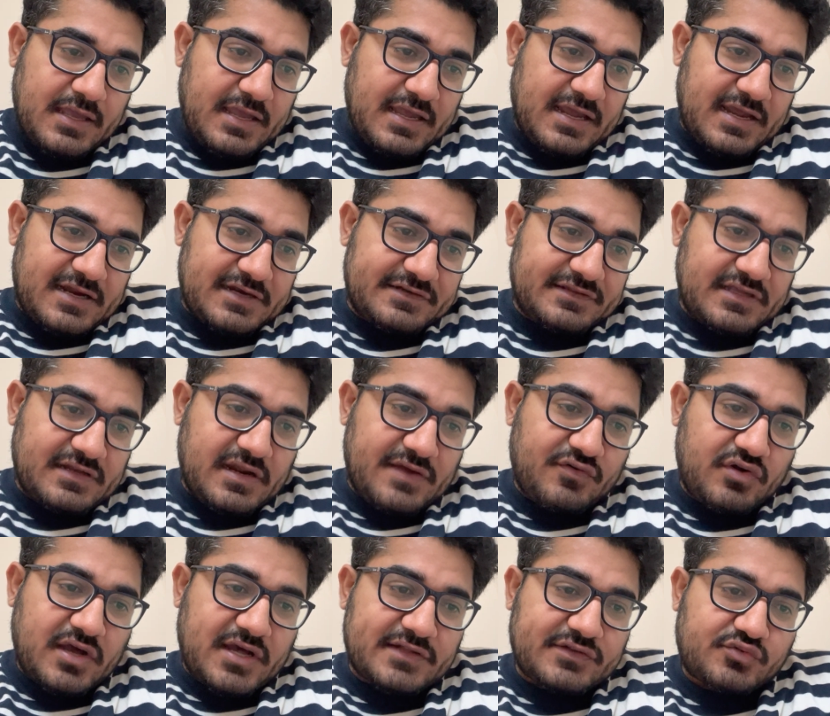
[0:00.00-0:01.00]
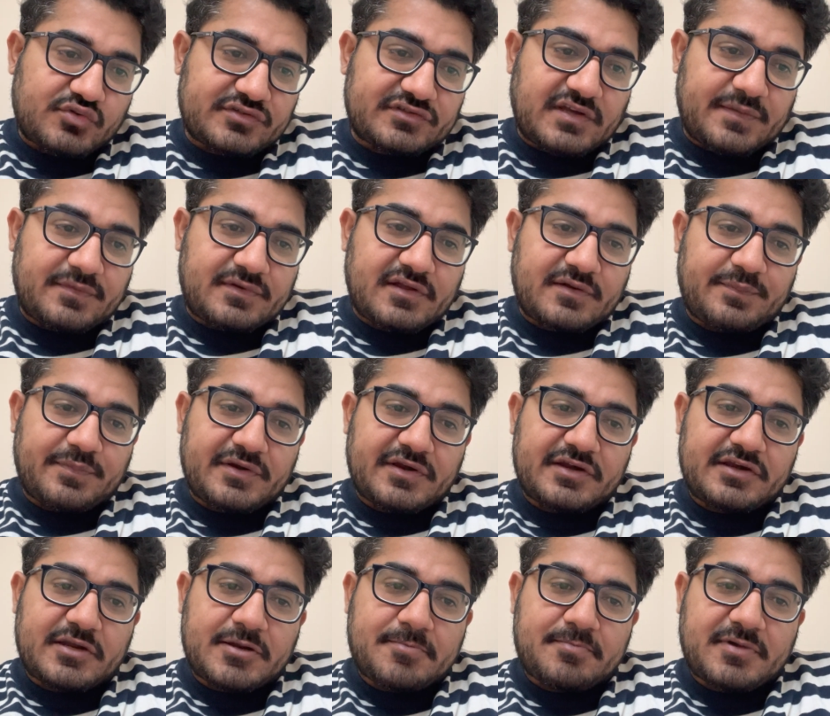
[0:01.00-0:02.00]
And then I would ask to examine her
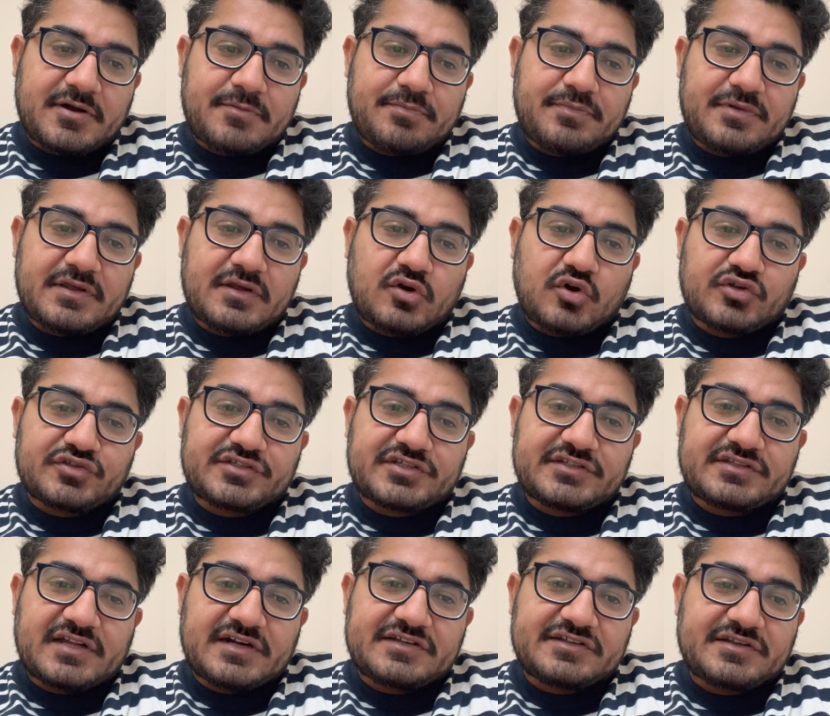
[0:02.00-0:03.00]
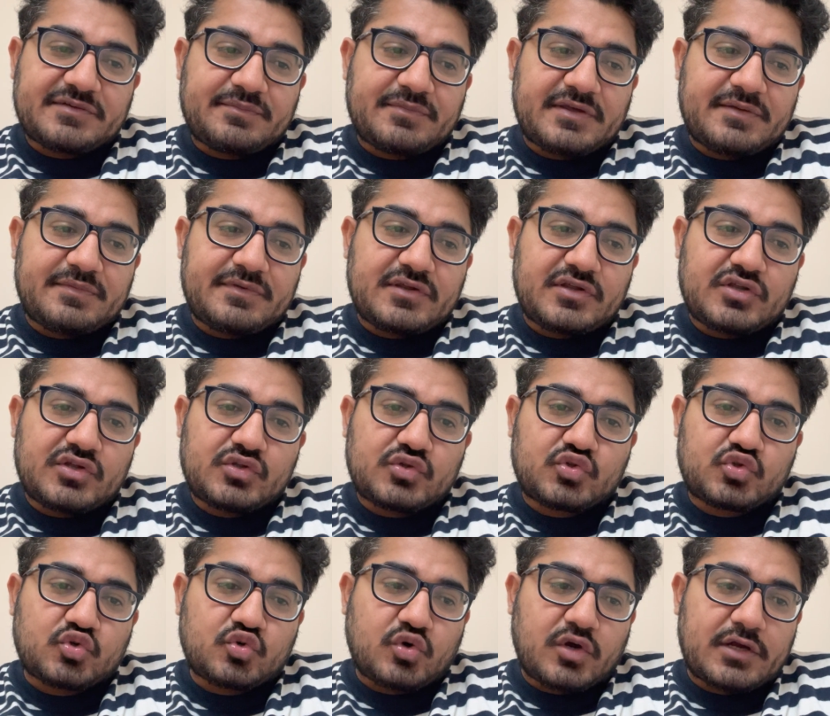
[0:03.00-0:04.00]
perineum, but be conscious that she may be
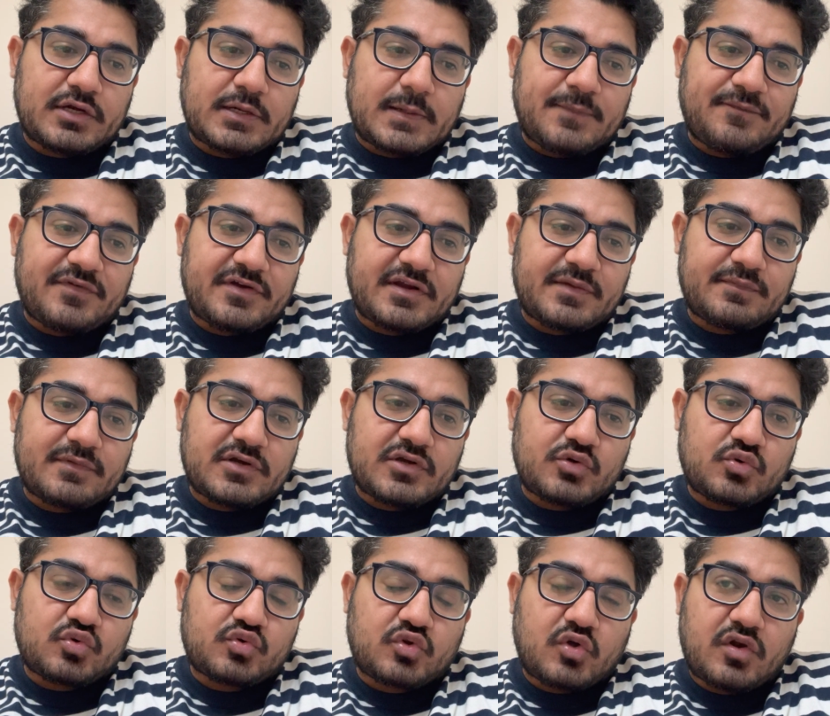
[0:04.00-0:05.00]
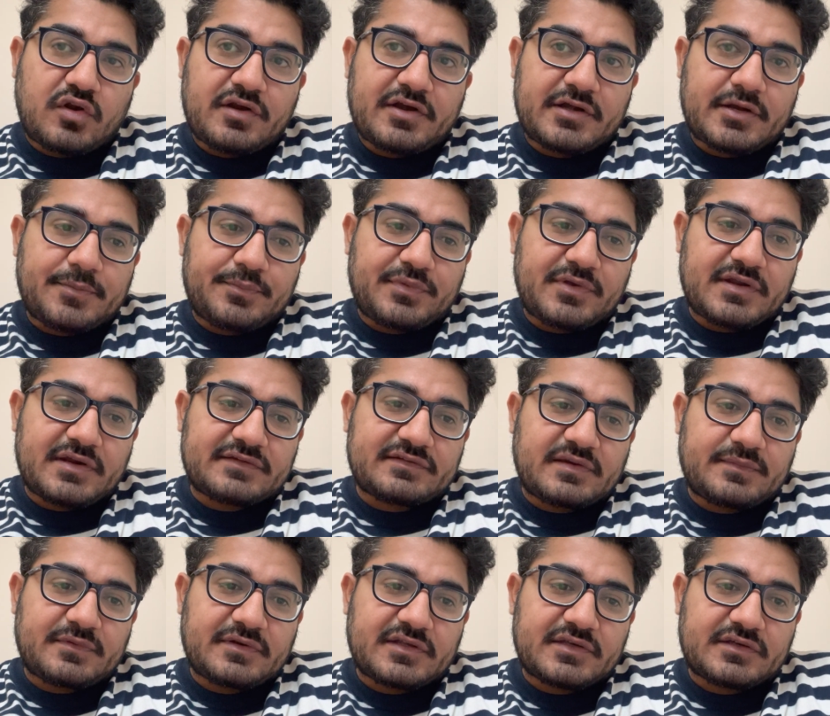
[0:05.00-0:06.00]
so uncomfortable to tolerate a peer
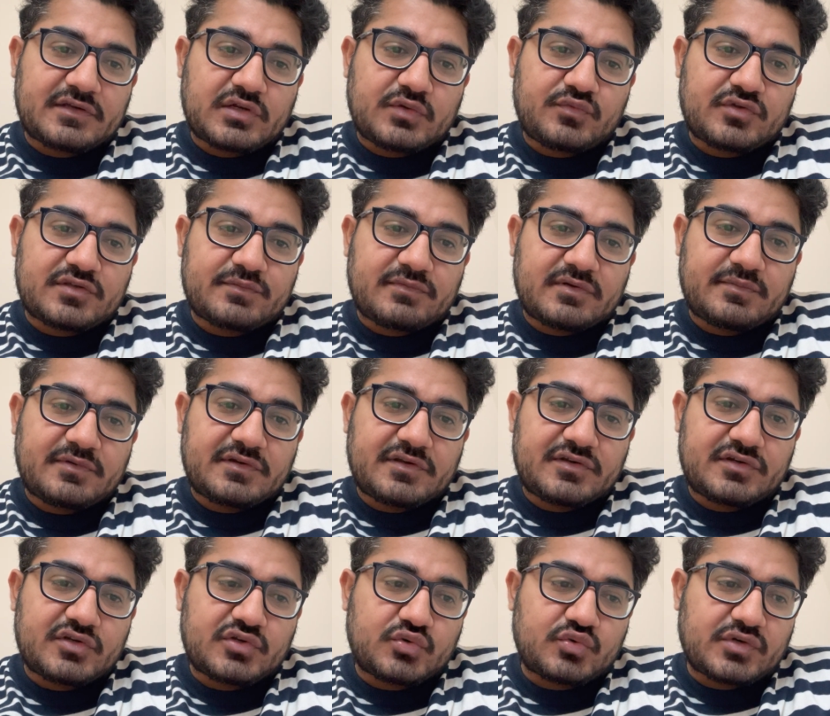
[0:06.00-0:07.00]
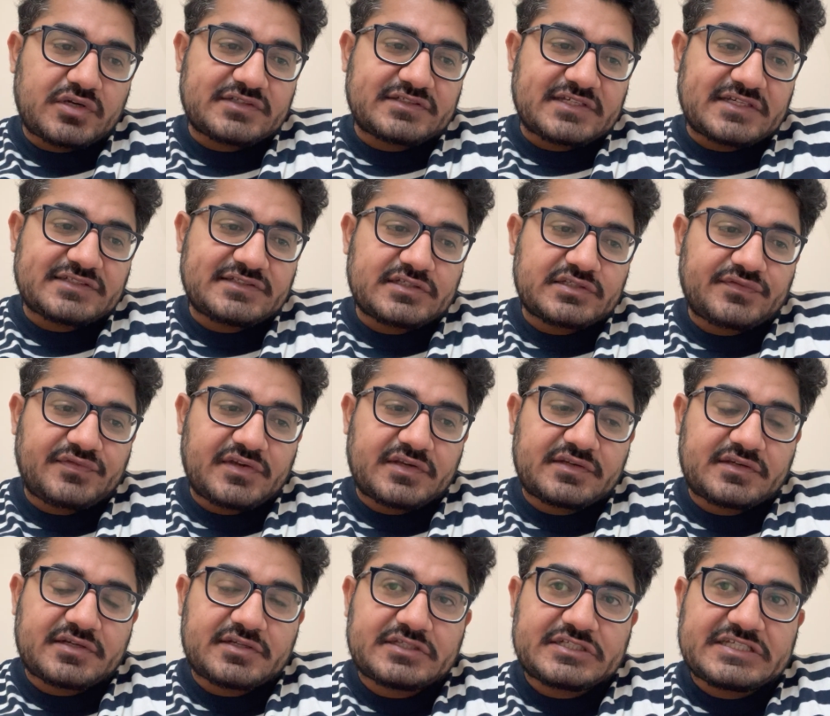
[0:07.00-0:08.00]
examination, which may be needed to assess the
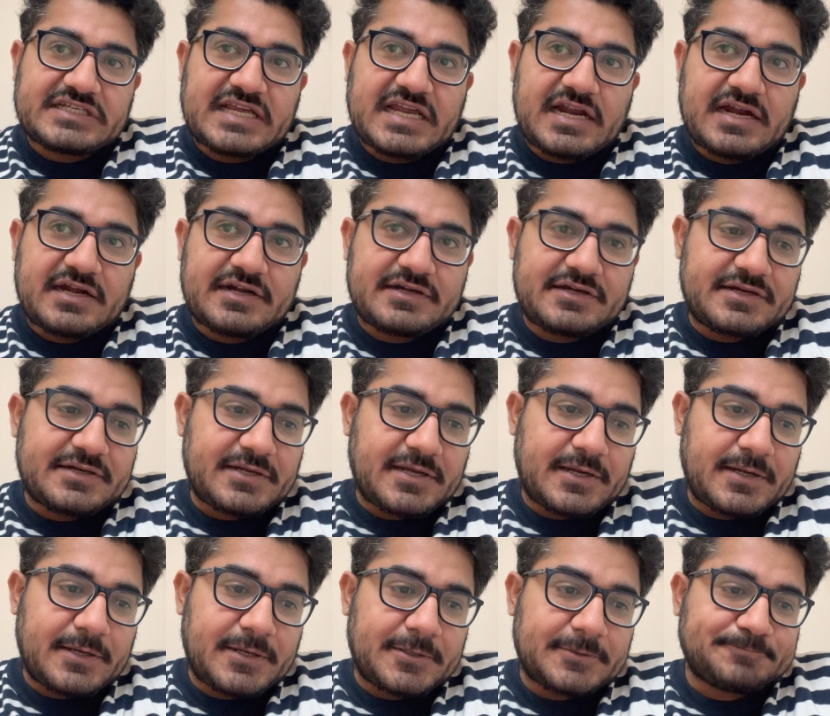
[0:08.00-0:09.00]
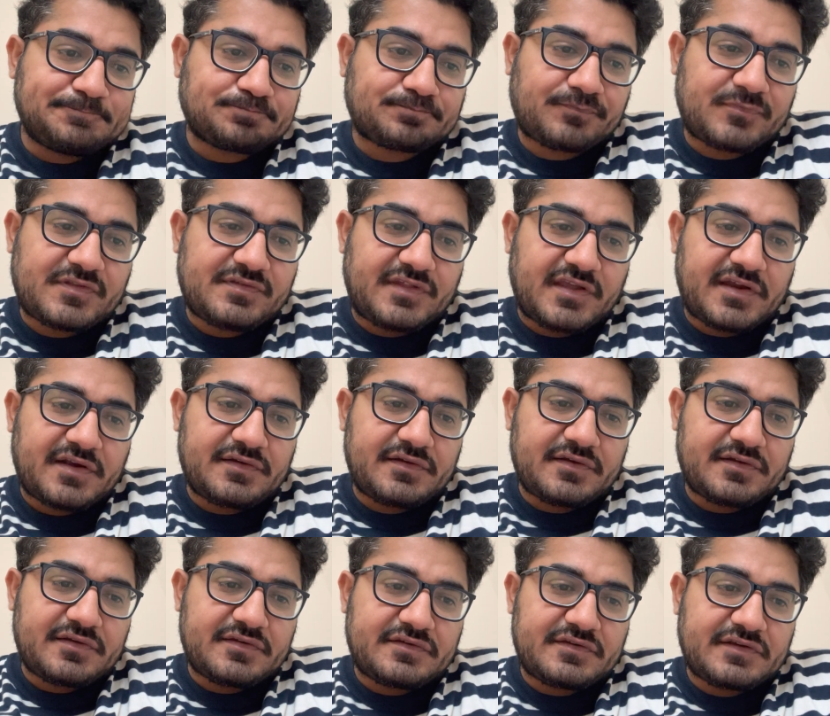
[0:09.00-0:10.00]
sphincter. She had a
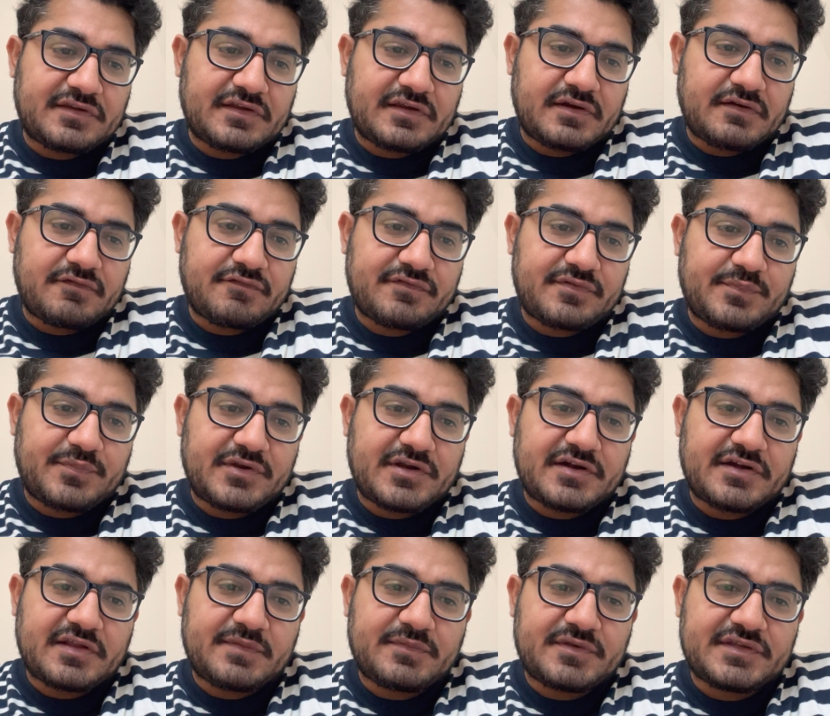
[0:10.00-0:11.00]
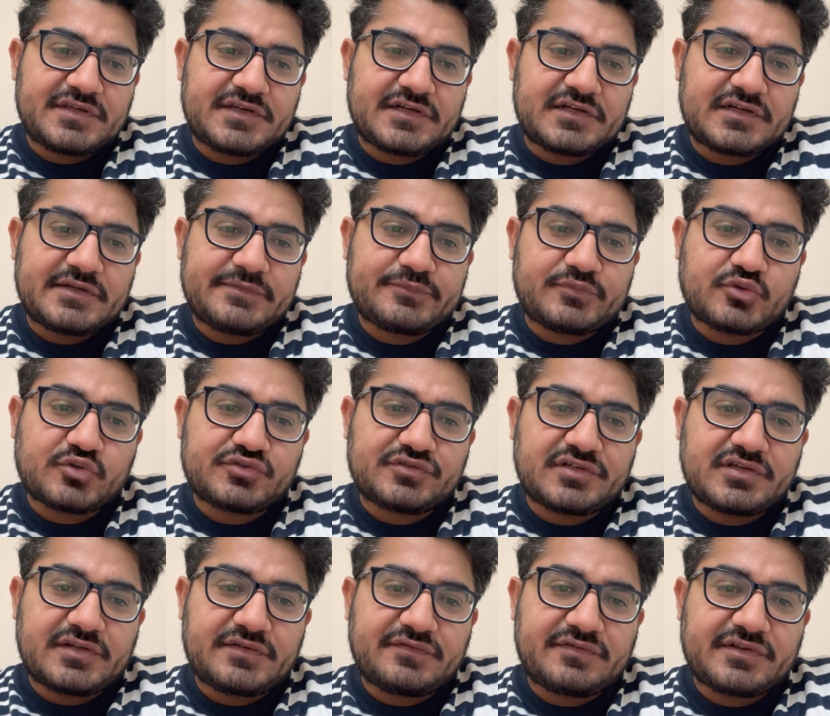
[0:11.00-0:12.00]
second-degree tear repaired immediately
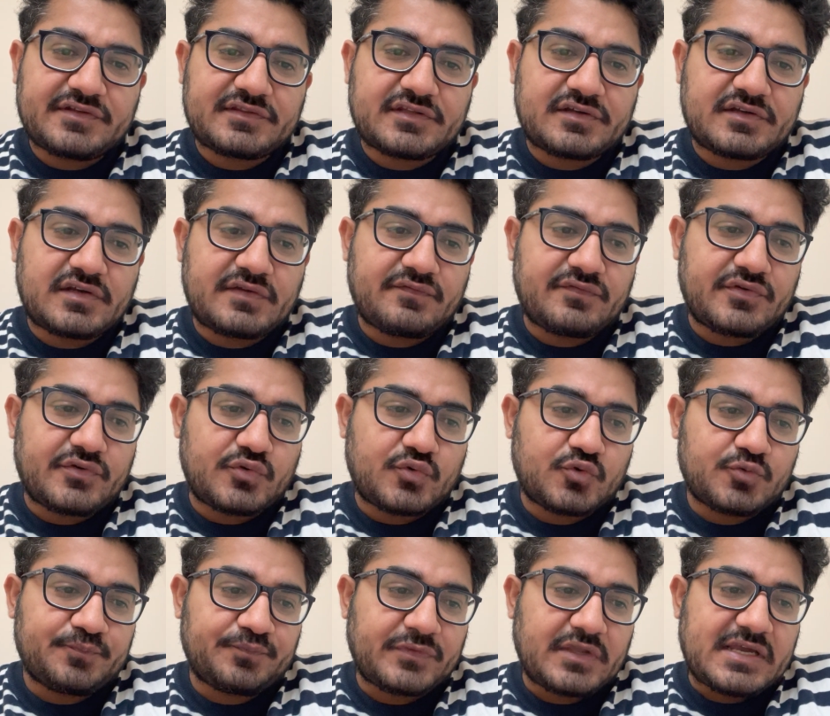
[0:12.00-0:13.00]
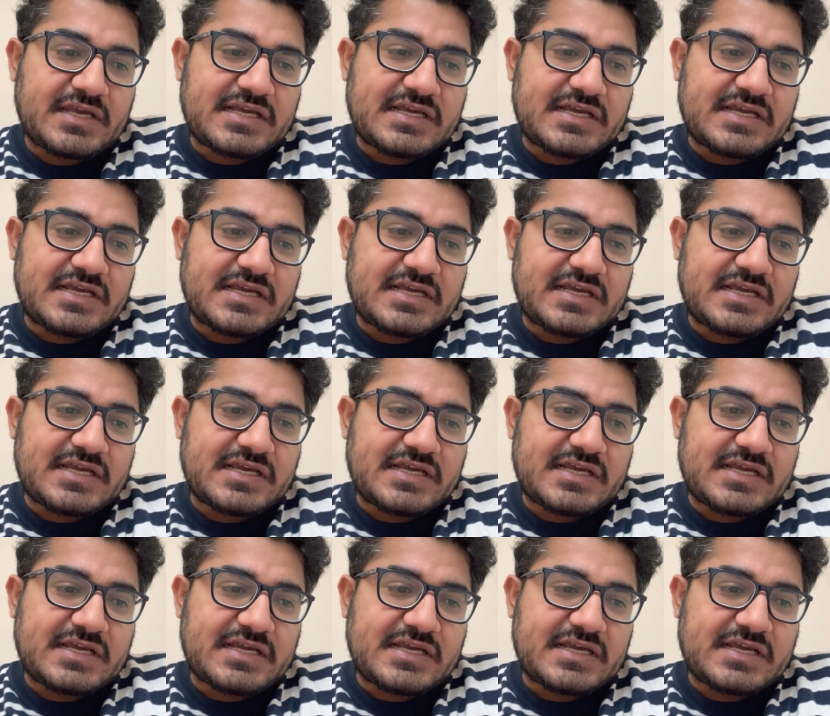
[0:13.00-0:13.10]
post-delivery in the delivery room.